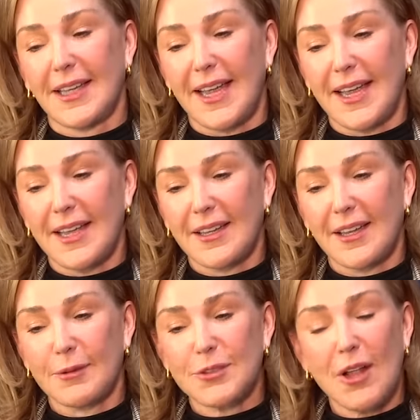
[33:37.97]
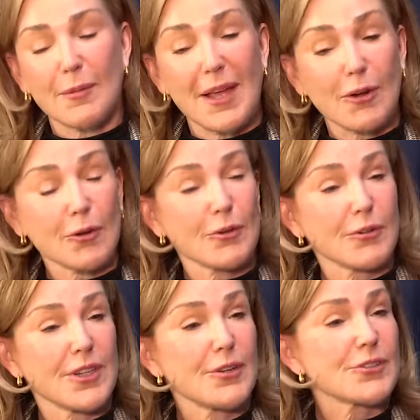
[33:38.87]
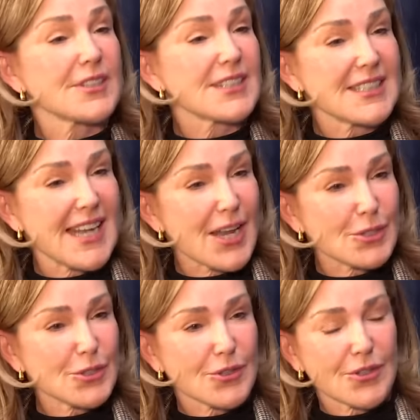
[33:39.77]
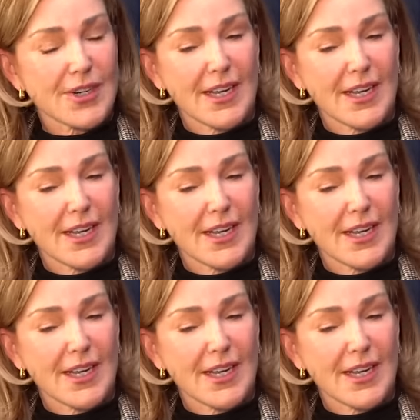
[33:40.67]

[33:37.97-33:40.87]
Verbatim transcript: and it was all about her years as a dancer